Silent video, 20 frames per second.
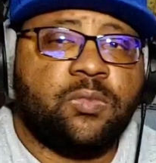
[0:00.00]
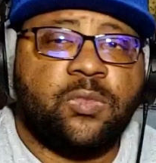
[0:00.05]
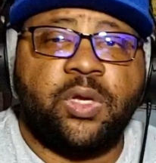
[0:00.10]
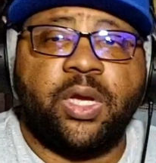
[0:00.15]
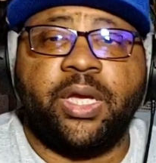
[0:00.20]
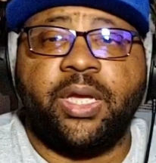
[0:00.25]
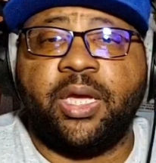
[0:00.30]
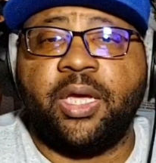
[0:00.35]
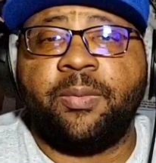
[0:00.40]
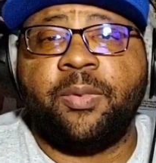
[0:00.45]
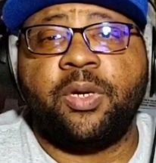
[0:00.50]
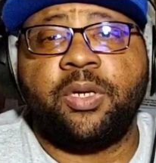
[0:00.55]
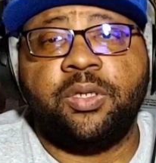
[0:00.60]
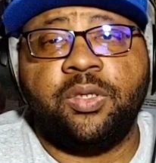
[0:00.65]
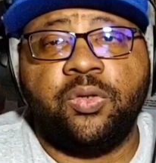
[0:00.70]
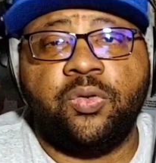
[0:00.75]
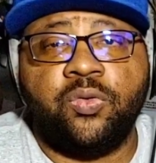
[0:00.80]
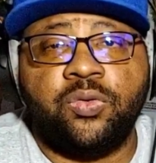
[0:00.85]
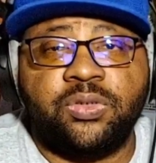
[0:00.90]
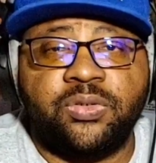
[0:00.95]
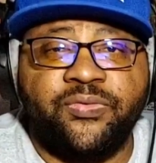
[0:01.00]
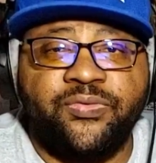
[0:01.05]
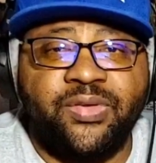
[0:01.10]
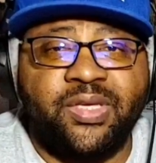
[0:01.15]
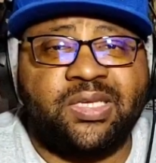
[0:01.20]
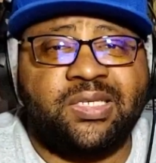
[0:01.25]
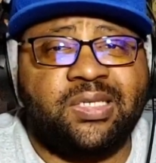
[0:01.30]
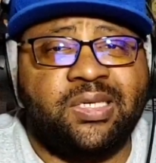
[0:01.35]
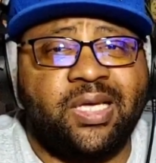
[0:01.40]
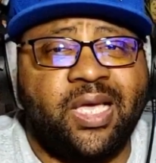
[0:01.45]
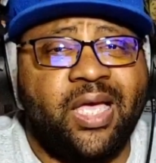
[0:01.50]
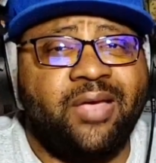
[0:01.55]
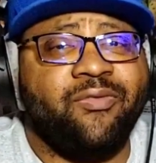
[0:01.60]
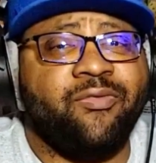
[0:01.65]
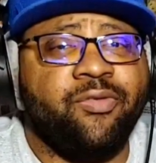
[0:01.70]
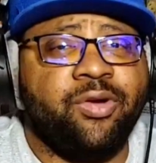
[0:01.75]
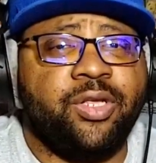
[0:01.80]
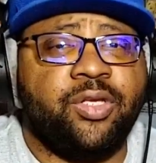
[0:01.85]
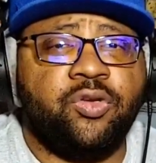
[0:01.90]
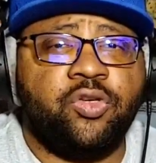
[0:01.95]
All right, I'm going to use a VST I haven't
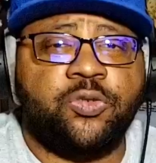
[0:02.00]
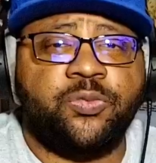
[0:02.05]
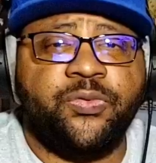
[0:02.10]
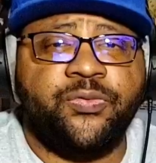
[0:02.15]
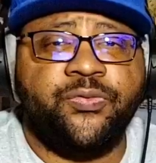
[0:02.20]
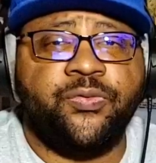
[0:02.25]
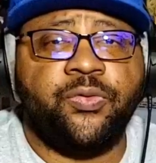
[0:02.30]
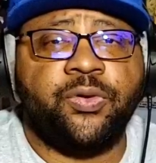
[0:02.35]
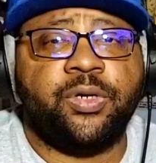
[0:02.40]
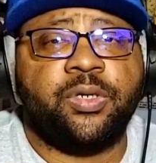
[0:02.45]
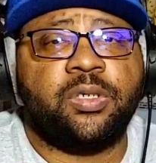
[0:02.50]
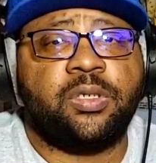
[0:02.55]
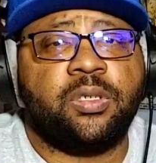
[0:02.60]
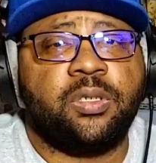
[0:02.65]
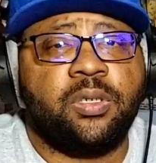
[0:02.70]
really used before.